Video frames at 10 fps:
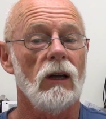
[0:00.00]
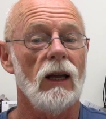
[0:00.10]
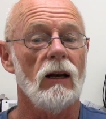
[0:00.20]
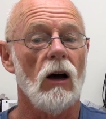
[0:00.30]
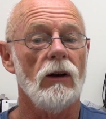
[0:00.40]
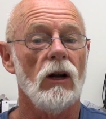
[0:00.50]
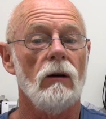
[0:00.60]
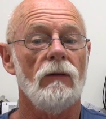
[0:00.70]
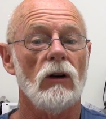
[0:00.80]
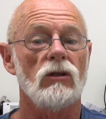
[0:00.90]
And I know
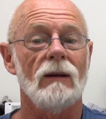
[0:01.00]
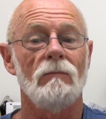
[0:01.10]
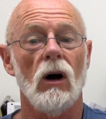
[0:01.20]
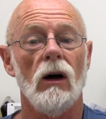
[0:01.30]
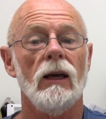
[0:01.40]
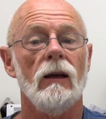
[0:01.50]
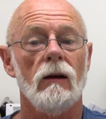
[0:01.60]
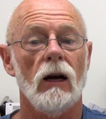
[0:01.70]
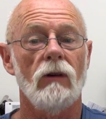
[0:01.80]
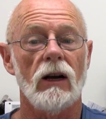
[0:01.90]
if I was going to buy
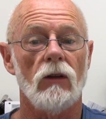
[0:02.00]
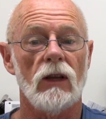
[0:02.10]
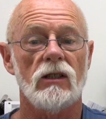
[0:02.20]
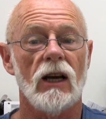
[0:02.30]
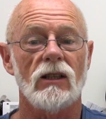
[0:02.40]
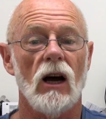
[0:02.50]
a radio these days,